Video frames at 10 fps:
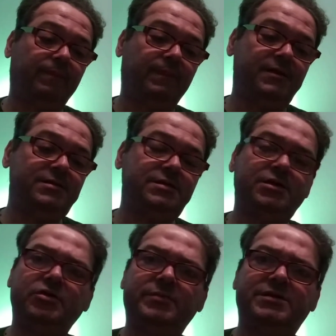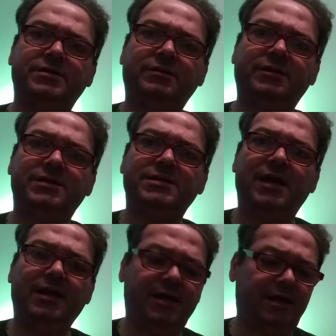This is a new material that
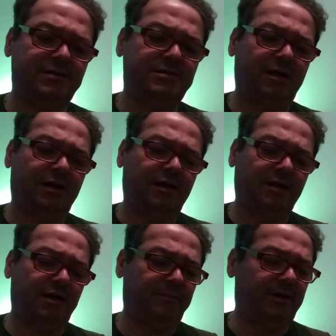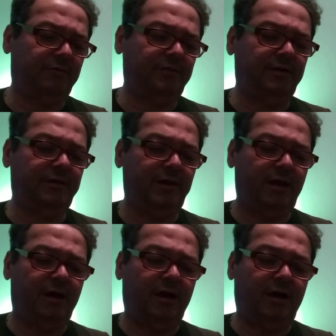Ted has come out with.
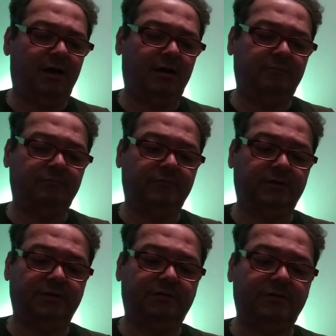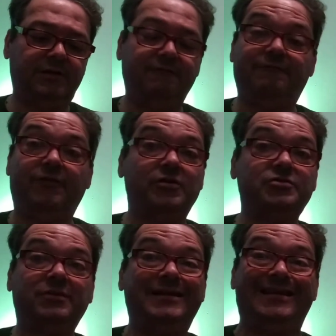Literally
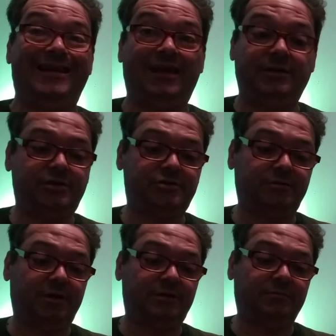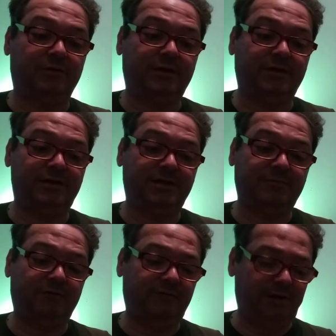virtually indestructible. In the
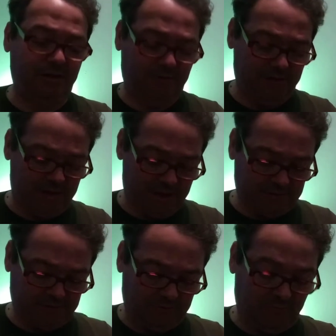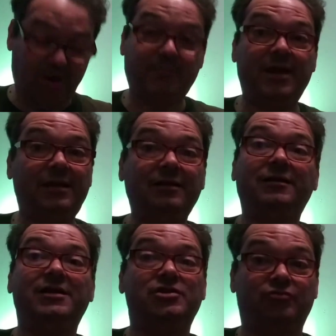demo video he has on the web, he
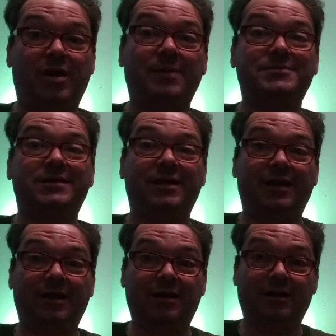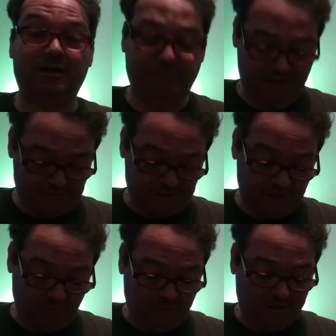literally drops it in a concrete
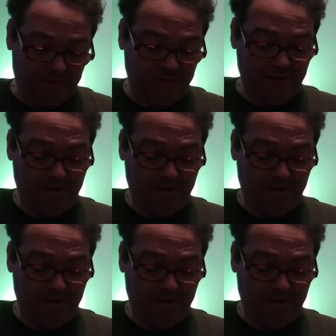stairwell.